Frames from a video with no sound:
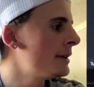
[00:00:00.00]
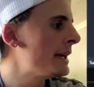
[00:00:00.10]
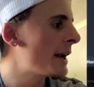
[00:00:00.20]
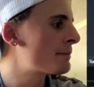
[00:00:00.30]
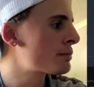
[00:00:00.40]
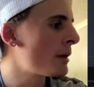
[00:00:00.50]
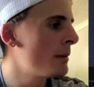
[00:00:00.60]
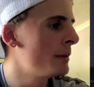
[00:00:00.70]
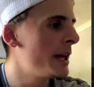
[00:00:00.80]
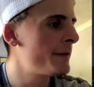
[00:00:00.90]
Yeah,
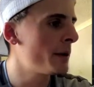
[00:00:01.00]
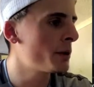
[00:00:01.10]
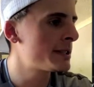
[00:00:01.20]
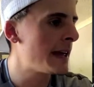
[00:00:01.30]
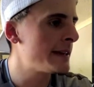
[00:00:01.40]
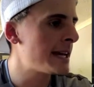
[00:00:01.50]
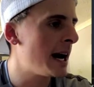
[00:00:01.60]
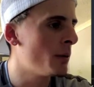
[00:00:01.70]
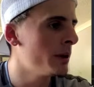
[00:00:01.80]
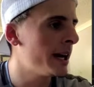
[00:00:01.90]
probably, if I'm going to take this
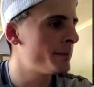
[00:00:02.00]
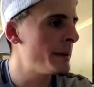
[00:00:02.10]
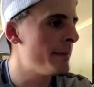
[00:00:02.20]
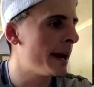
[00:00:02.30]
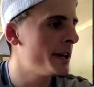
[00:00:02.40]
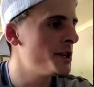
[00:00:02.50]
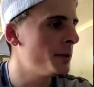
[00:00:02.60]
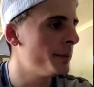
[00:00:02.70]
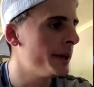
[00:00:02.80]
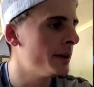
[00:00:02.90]
hourly, I'd be managing
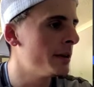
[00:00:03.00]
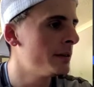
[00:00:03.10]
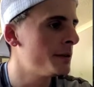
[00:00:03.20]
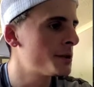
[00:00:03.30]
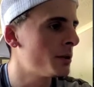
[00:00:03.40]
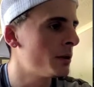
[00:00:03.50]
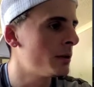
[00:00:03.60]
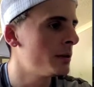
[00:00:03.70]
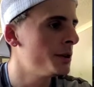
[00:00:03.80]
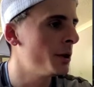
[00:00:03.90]
up here, for
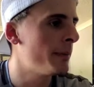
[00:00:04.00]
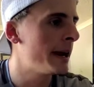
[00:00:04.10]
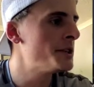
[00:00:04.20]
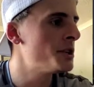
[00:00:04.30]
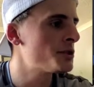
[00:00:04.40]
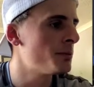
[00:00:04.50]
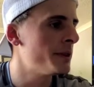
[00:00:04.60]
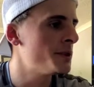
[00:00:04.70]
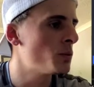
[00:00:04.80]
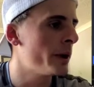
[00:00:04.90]
sure. You know, managing at some of
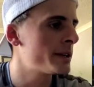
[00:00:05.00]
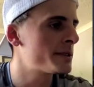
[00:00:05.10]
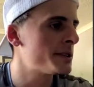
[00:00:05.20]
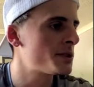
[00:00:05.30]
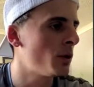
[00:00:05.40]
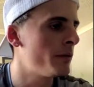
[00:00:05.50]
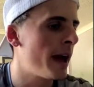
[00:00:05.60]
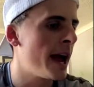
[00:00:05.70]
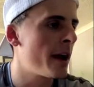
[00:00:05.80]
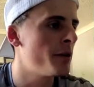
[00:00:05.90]
these wicks, this sort
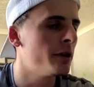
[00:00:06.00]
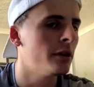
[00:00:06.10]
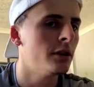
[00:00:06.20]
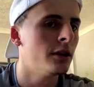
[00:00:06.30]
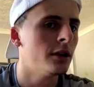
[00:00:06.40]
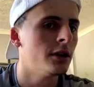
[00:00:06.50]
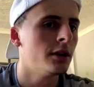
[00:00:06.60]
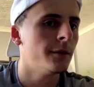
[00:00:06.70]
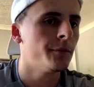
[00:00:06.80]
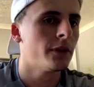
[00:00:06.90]
of area.
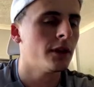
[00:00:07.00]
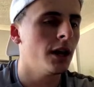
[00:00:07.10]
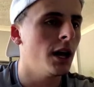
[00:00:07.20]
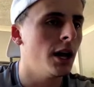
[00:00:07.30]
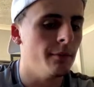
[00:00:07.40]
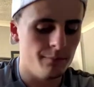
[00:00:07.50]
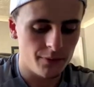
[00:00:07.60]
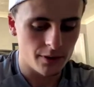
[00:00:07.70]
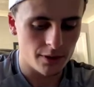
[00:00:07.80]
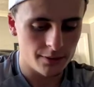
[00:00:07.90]

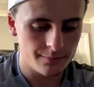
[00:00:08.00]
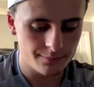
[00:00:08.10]
Yeah.